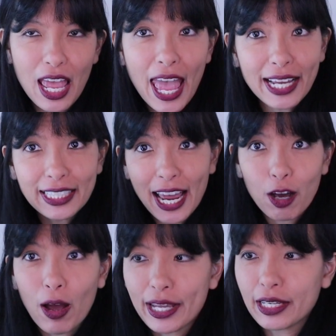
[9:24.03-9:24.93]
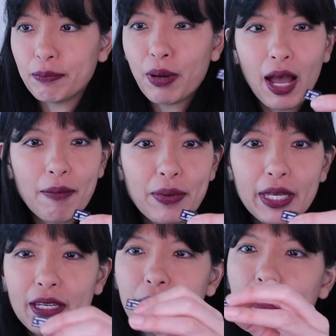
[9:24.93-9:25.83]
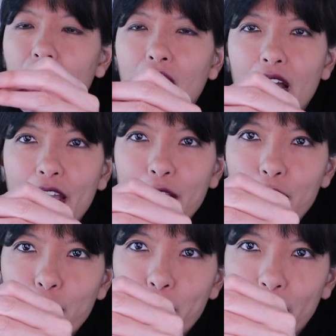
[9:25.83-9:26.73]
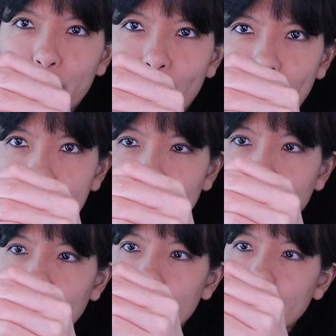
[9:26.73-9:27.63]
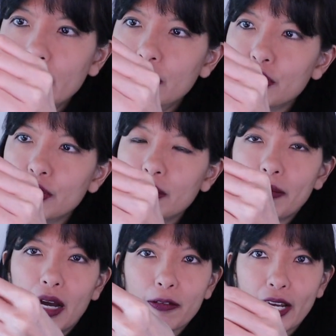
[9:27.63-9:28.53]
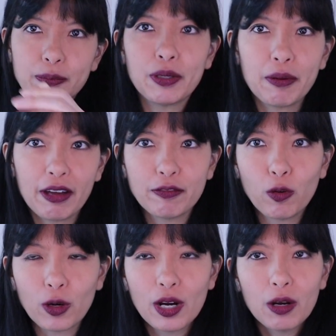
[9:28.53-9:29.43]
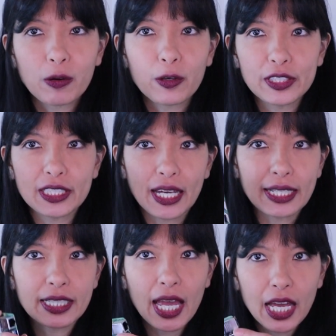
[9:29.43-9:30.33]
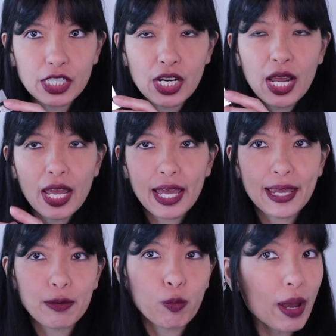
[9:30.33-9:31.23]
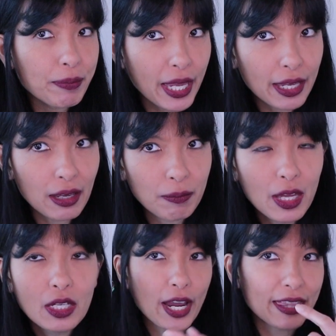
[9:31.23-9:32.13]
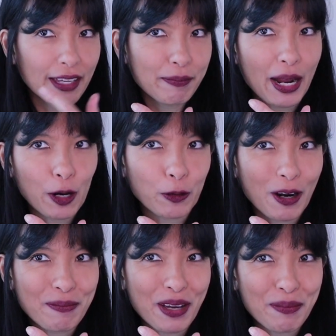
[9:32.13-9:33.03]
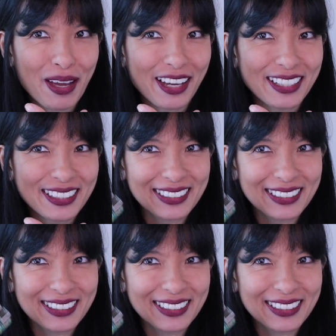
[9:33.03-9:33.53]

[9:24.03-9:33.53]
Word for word: and now I can pop in my micro S D card into my Raspberry Pi four. We're going to attach a webcam and then power up my Pi.